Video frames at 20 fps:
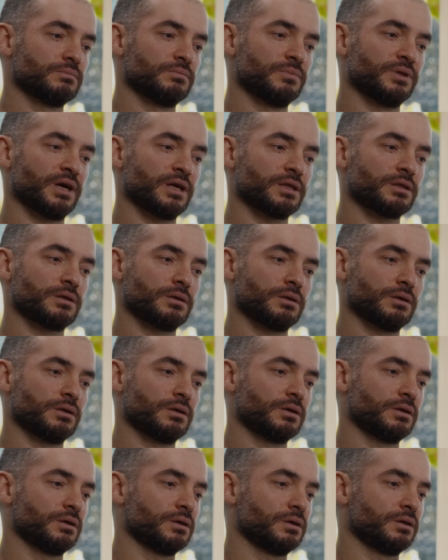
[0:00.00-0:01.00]
that
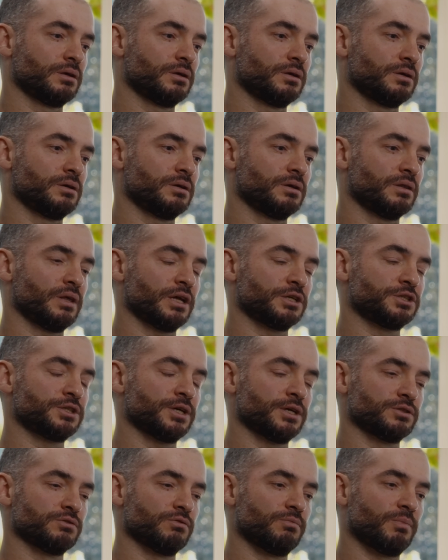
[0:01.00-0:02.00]
that
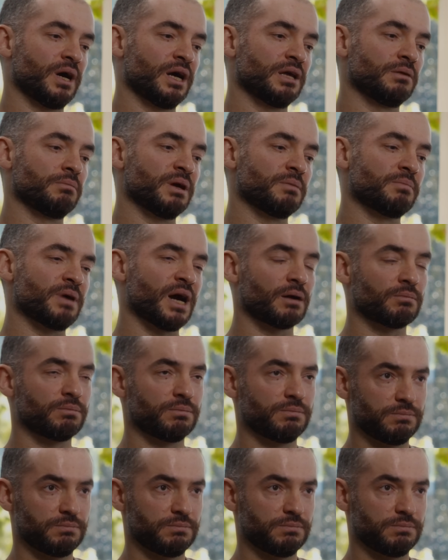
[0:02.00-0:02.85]
change of mind may back